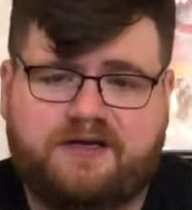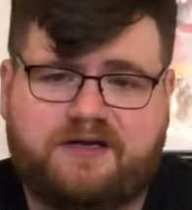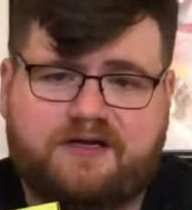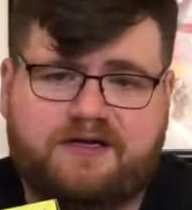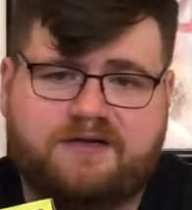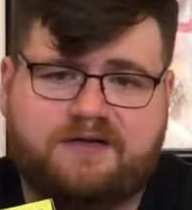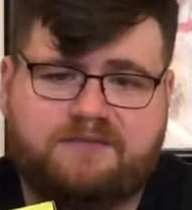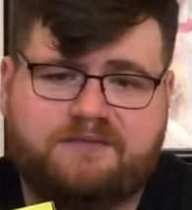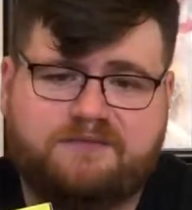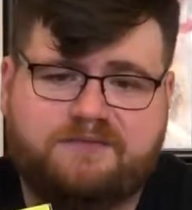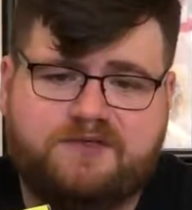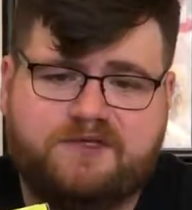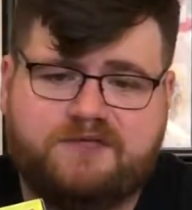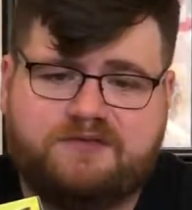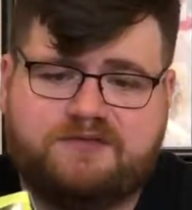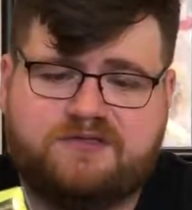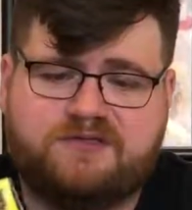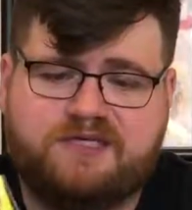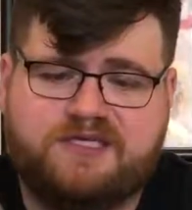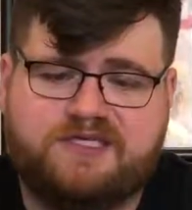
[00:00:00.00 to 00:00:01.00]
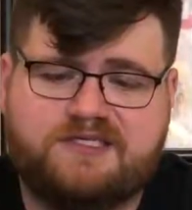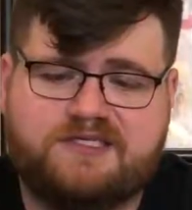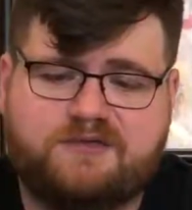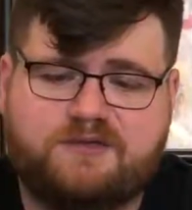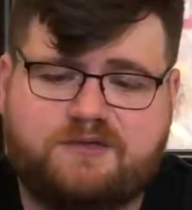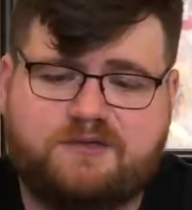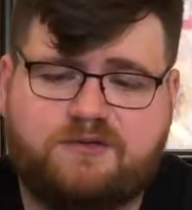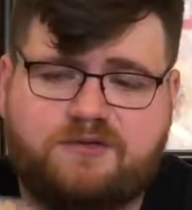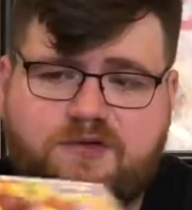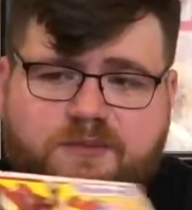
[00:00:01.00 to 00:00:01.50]
You know, it's a nice,
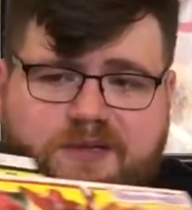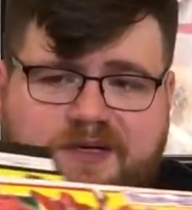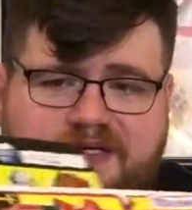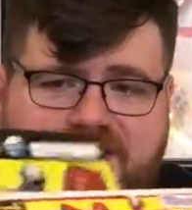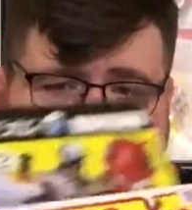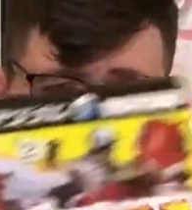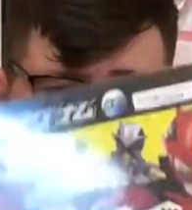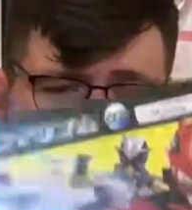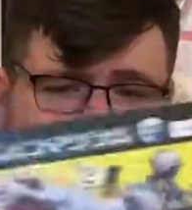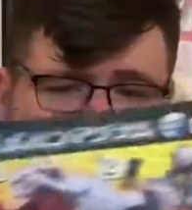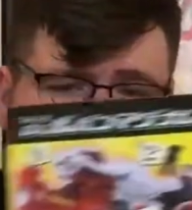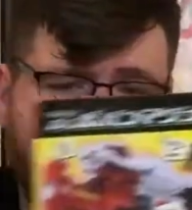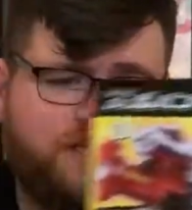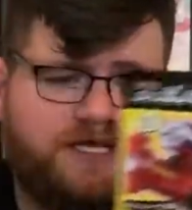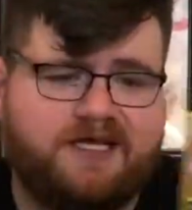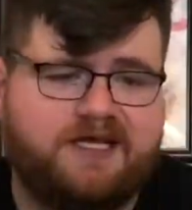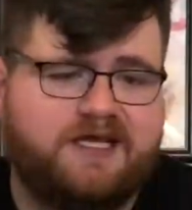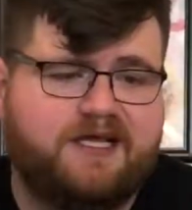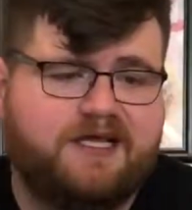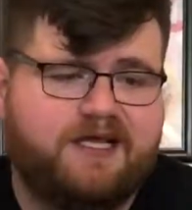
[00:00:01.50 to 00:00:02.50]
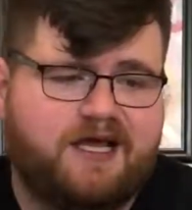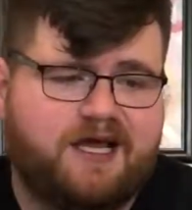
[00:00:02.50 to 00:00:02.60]
cool little picture on the side.